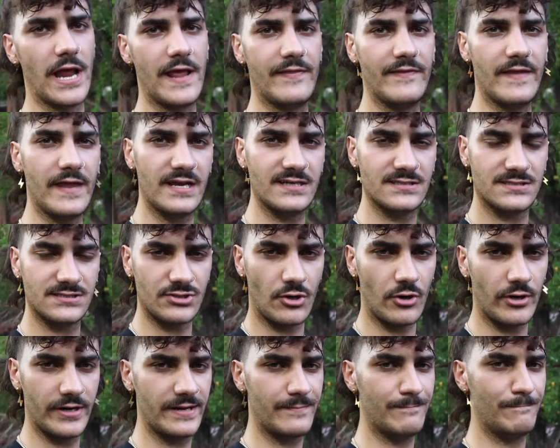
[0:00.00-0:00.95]
and then it
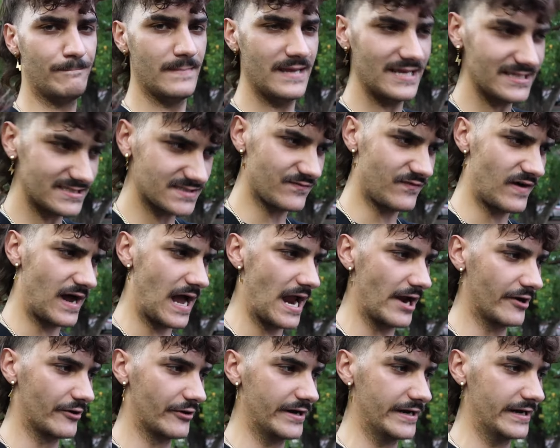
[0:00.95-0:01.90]
started
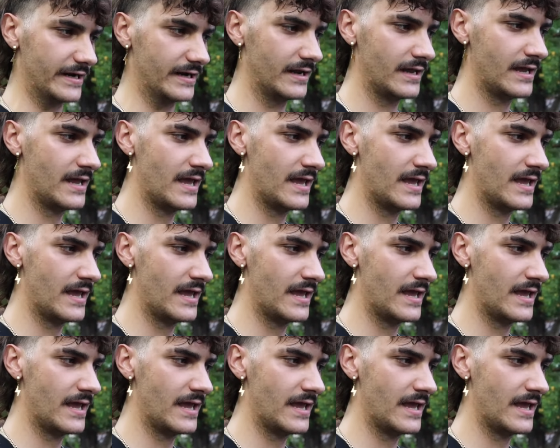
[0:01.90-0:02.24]
misfiring